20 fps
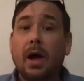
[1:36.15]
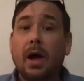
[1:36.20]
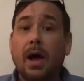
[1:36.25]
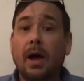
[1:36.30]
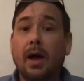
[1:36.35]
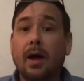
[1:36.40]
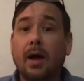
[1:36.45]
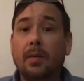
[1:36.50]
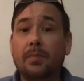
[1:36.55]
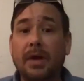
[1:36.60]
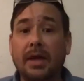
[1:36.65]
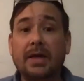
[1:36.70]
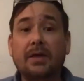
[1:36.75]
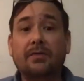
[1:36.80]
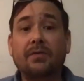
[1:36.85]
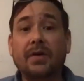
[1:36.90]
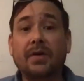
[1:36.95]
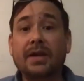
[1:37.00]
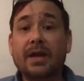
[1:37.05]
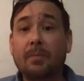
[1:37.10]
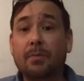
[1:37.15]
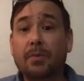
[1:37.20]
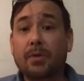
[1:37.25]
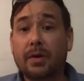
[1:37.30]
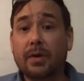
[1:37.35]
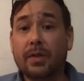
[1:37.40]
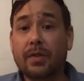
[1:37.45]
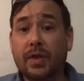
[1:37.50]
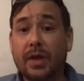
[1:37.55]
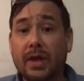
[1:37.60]
any of a
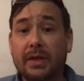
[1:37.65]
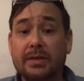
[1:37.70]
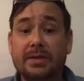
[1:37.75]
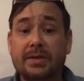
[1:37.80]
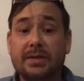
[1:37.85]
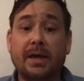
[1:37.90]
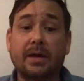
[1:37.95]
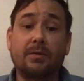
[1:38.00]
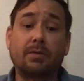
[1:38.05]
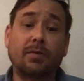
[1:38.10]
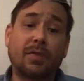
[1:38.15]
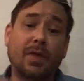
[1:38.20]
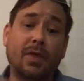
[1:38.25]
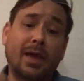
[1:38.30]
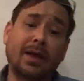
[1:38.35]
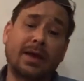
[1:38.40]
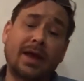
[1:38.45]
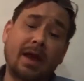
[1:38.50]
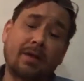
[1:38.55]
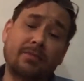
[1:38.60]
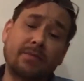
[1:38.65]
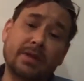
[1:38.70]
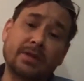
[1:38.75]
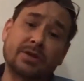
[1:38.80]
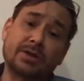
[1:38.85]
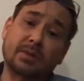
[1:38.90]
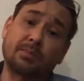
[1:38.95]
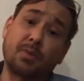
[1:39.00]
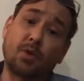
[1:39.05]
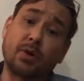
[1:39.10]
number of things that they can have
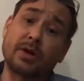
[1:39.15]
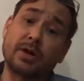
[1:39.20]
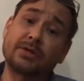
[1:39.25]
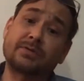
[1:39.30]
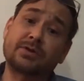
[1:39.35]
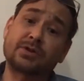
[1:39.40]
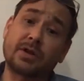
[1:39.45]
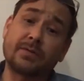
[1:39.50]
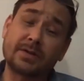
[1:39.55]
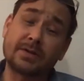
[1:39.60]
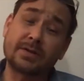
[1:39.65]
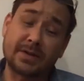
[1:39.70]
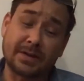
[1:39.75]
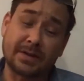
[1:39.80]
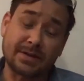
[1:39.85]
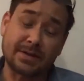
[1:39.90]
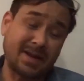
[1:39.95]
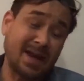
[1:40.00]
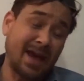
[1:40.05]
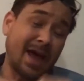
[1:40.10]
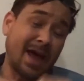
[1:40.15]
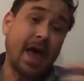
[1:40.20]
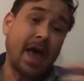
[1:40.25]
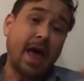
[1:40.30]
these supportive services